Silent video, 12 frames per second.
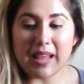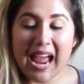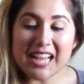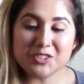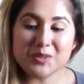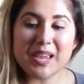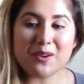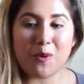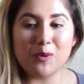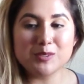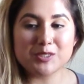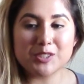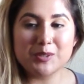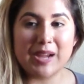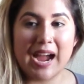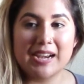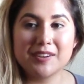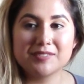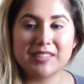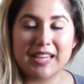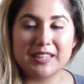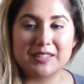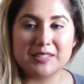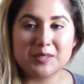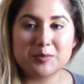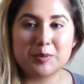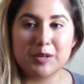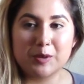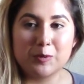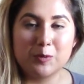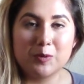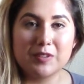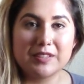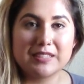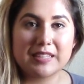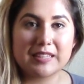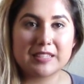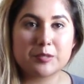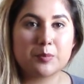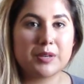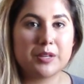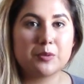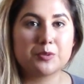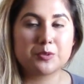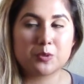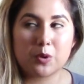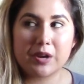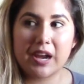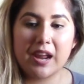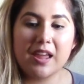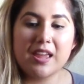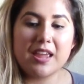as you get older, you kind of like, this is pretty cool, and this is a pretty cool story,